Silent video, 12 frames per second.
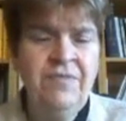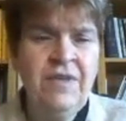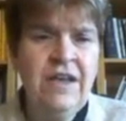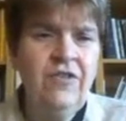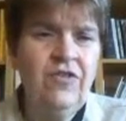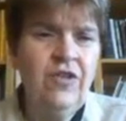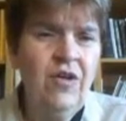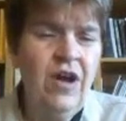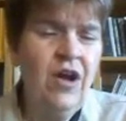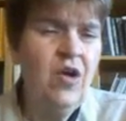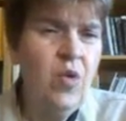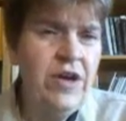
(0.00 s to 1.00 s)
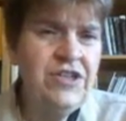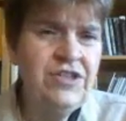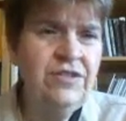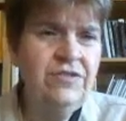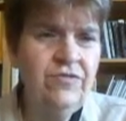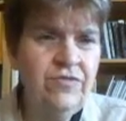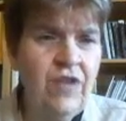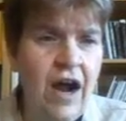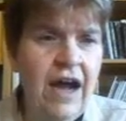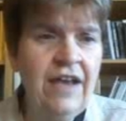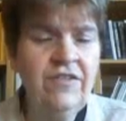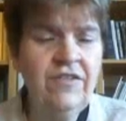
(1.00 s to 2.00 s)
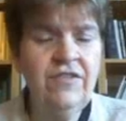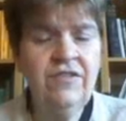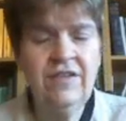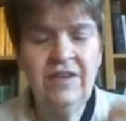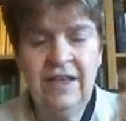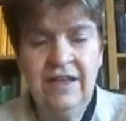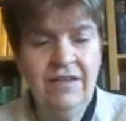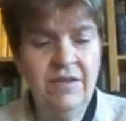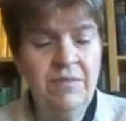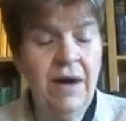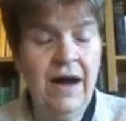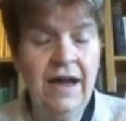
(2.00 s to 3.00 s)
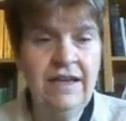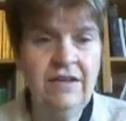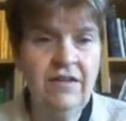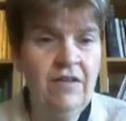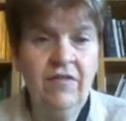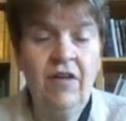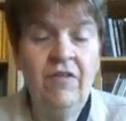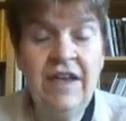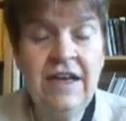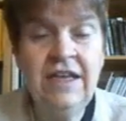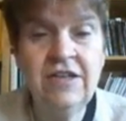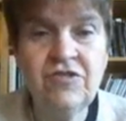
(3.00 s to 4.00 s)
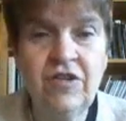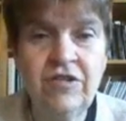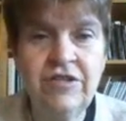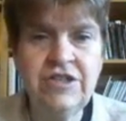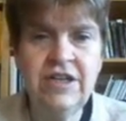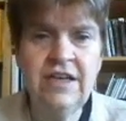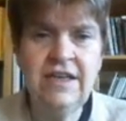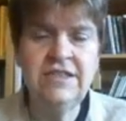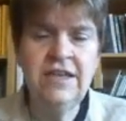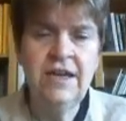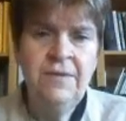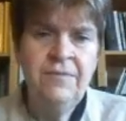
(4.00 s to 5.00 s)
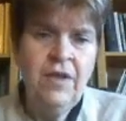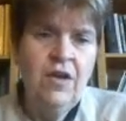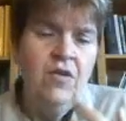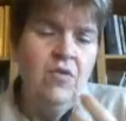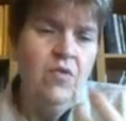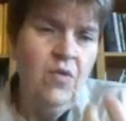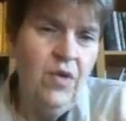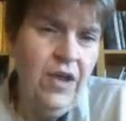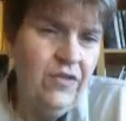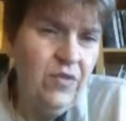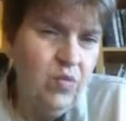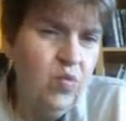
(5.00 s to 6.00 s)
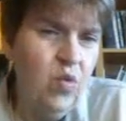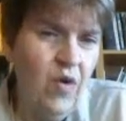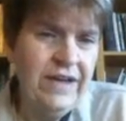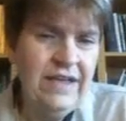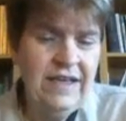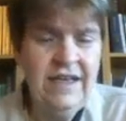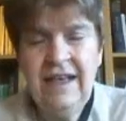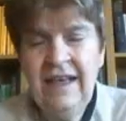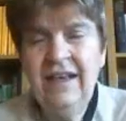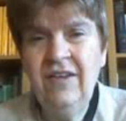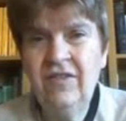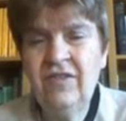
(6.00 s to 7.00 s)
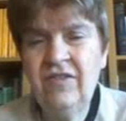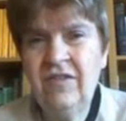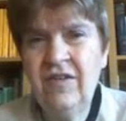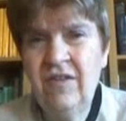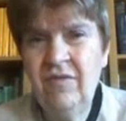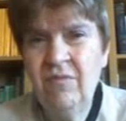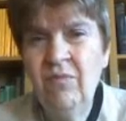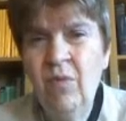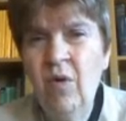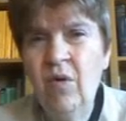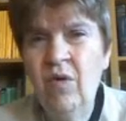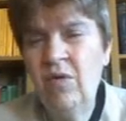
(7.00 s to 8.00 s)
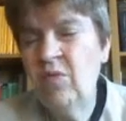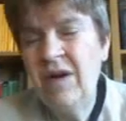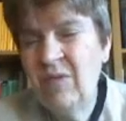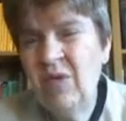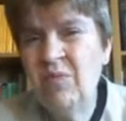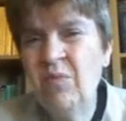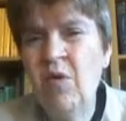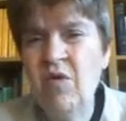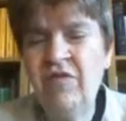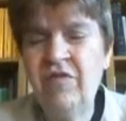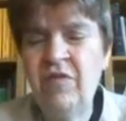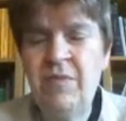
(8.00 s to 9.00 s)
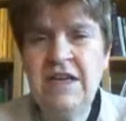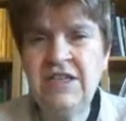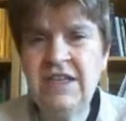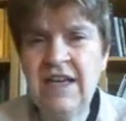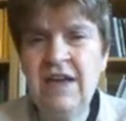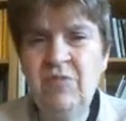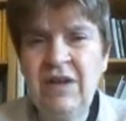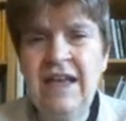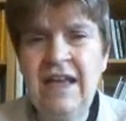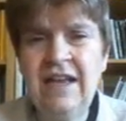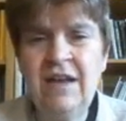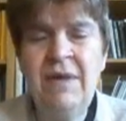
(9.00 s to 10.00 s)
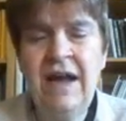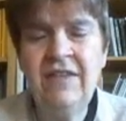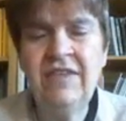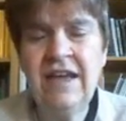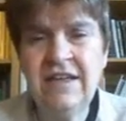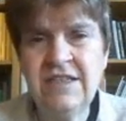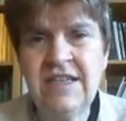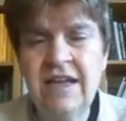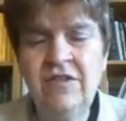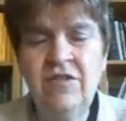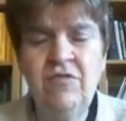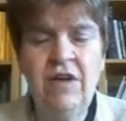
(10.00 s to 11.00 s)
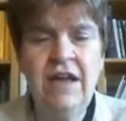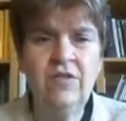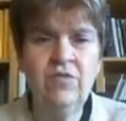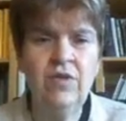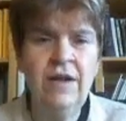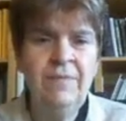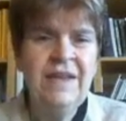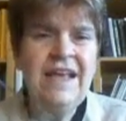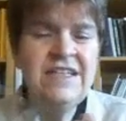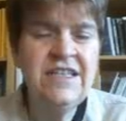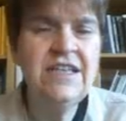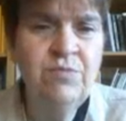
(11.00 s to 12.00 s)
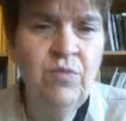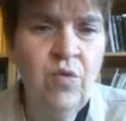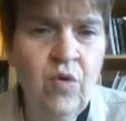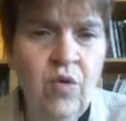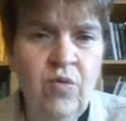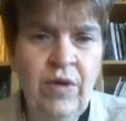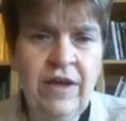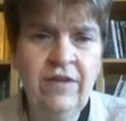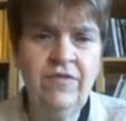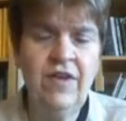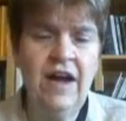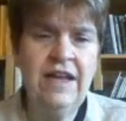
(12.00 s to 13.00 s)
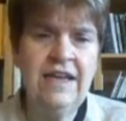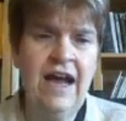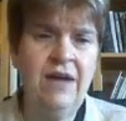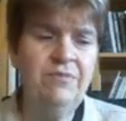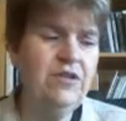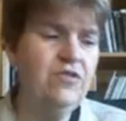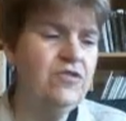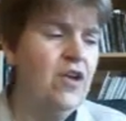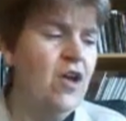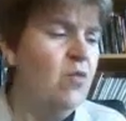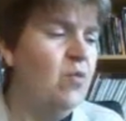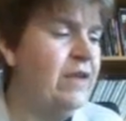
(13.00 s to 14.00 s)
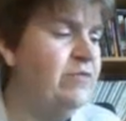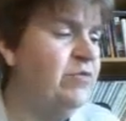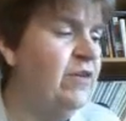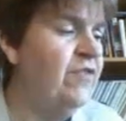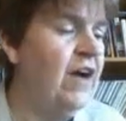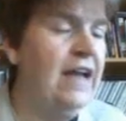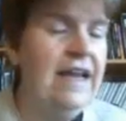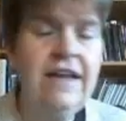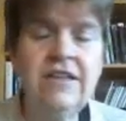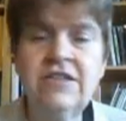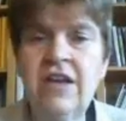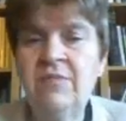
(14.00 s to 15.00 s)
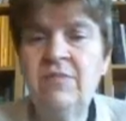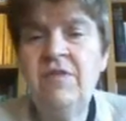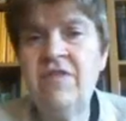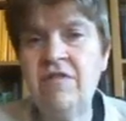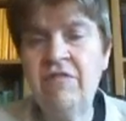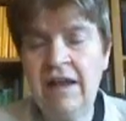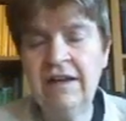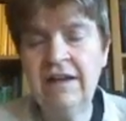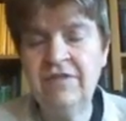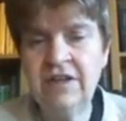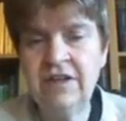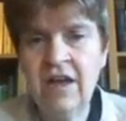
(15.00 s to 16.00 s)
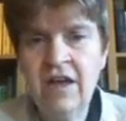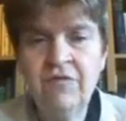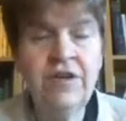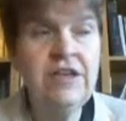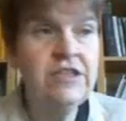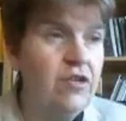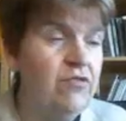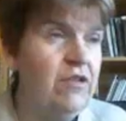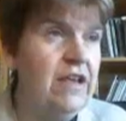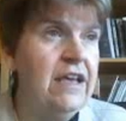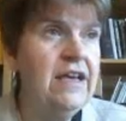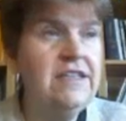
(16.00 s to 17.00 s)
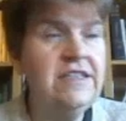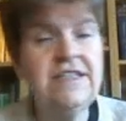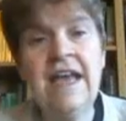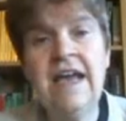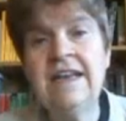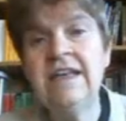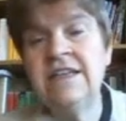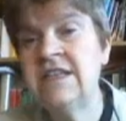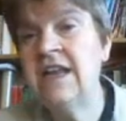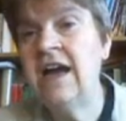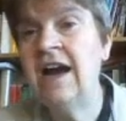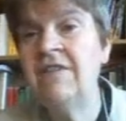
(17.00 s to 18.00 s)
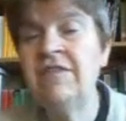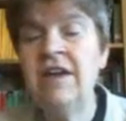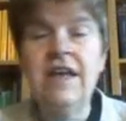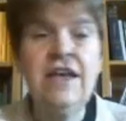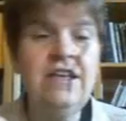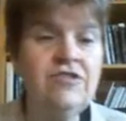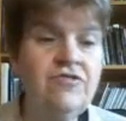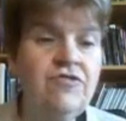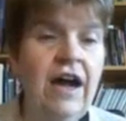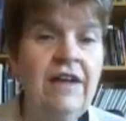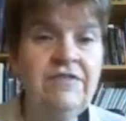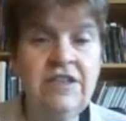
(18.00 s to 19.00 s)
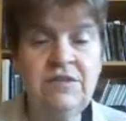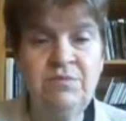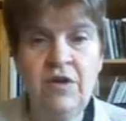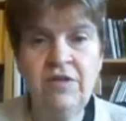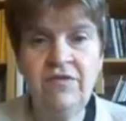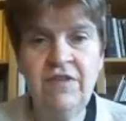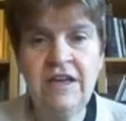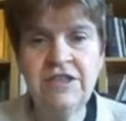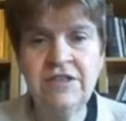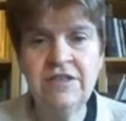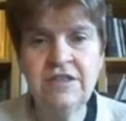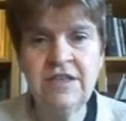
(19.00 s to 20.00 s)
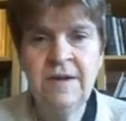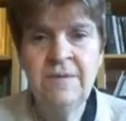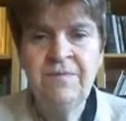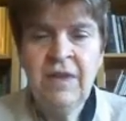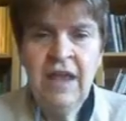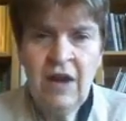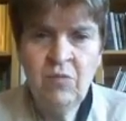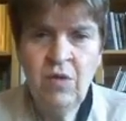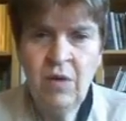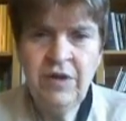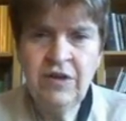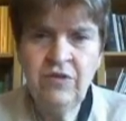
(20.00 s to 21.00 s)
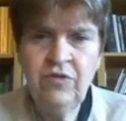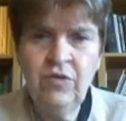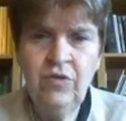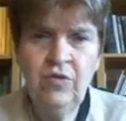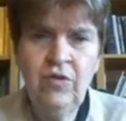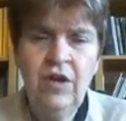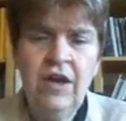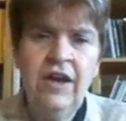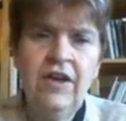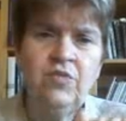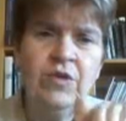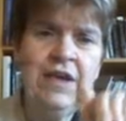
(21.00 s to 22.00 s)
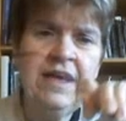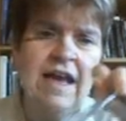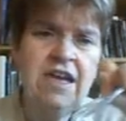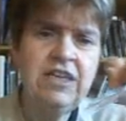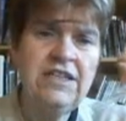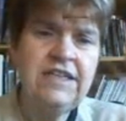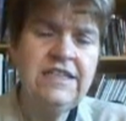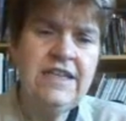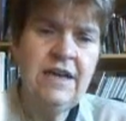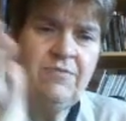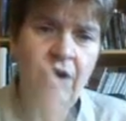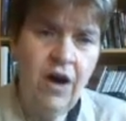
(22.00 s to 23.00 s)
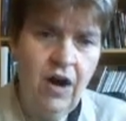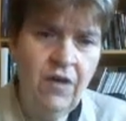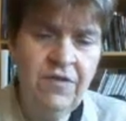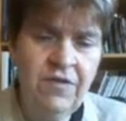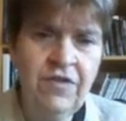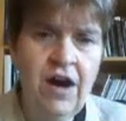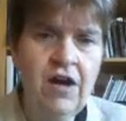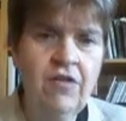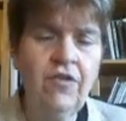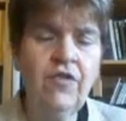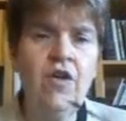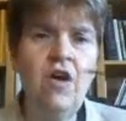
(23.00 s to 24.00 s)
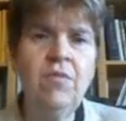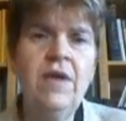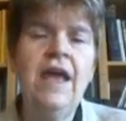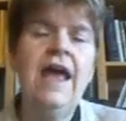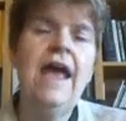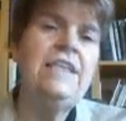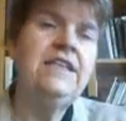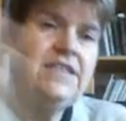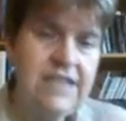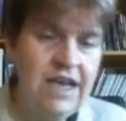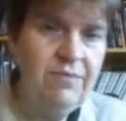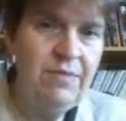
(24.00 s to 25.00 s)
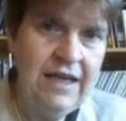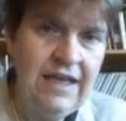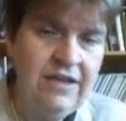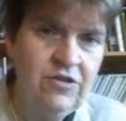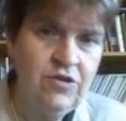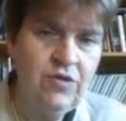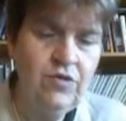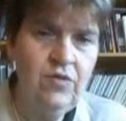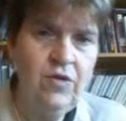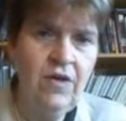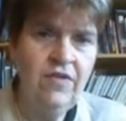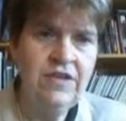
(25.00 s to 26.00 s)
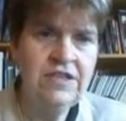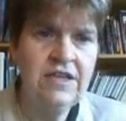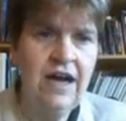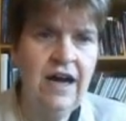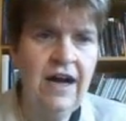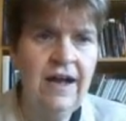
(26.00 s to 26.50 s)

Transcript: So a question rises in the mind of any astrologer is what is more? What more information can we get about that Saturn-Uranus? Is there more we can find out? Because whatever we find out is going to be very relevant for his career, his standing, his life, his drives, his motivations. And what we can do is we can actually step off of the horoscope and step into the sky.